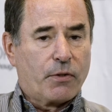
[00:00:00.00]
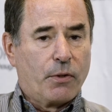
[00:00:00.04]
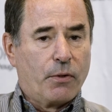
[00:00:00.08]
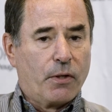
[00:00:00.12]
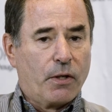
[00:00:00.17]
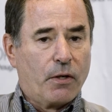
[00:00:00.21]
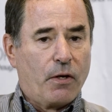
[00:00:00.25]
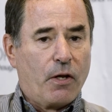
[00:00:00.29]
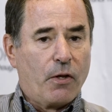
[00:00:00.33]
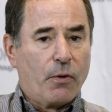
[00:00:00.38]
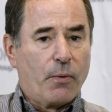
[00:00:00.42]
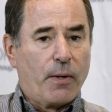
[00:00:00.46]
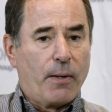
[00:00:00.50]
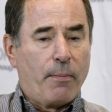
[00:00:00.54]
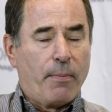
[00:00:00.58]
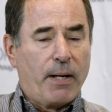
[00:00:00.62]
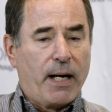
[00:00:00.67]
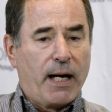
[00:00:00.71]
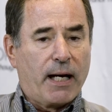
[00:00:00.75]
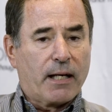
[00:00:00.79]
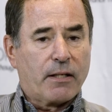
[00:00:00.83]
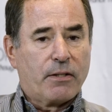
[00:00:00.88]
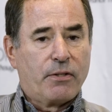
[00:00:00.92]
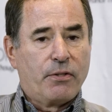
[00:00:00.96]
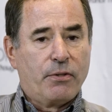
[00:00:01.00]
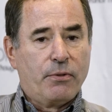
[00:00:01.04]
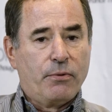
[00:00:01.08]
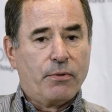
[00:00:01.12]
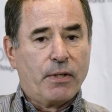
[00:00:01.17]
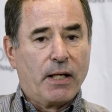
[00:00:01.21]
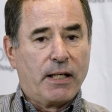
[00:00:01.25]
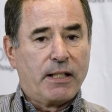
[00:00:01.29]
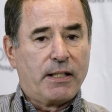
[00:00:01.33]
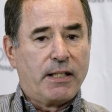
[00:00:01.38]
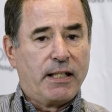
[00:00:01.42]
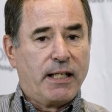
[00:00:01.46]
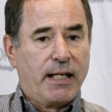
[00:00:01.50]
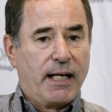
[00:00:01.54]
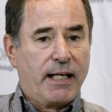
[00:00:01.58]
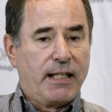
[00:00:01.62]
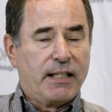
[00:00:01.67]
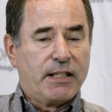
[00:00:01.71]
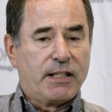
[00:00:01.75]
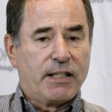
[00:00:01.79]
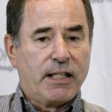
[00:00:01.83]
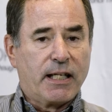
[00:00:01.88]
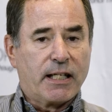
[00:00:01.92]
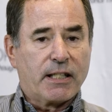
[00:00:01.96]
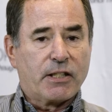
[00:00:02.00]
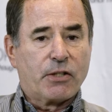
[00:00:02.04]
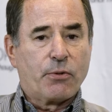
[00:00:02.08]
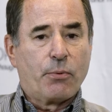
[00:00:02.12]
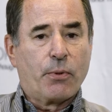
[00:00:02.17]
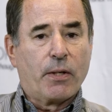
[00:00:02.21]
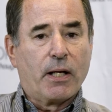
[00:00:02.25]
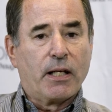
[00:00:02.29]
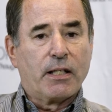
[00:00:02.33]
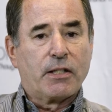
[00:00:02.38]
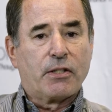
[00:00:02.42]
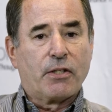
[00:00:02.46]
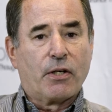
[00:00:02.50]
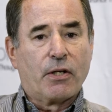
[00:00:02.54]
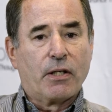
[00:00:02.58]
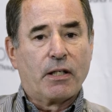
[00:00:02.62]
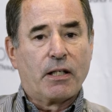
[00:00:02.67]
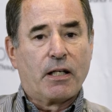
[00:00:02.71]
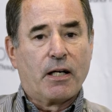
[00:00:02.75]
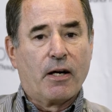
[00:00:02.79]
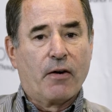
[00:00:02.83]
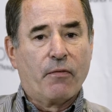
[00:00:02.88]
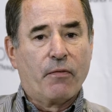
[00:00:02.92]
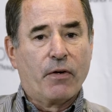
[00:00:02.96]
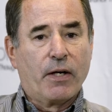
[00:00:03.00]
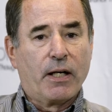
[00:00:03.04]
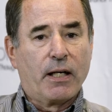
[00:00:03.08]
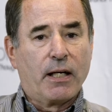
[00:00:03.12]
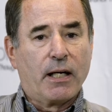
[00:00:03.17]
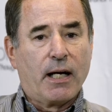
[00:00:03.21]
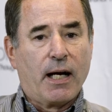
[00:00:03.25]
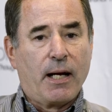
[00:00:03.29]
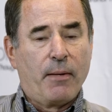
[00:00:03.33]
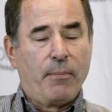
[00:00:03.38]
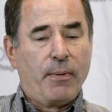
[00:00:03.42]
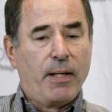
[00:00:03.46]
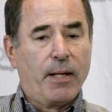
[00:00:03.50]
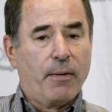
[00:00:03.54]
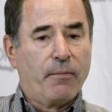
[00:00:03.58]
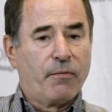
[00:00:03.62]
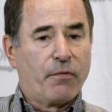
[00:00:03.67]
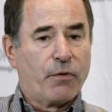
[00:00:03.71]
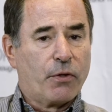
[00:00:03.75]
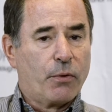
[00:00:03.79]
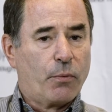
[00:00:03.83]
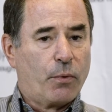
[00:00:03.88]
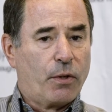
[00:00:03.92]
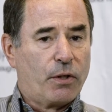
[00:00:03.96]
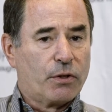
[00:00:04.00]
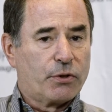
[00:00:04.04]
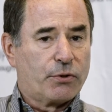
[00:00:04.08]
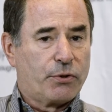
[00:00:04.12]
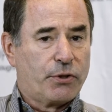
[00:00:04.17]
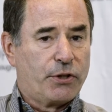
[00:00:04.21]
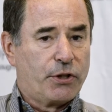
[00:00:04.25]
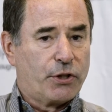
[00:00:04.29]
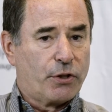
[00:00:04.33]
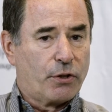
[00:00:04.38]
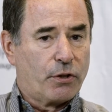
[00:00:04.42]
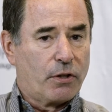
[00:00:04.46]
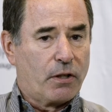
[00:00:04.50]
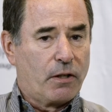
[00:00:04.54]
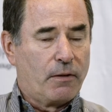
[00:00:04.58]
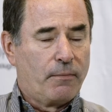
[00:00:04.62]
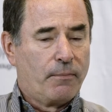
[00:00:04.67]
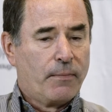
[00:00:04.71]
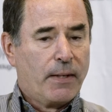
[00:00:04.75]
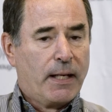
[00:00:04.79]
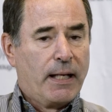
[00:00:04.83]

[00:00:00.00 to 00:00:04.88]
going all the way back to 1986 when I started covering IBM for the Wall Street Journal.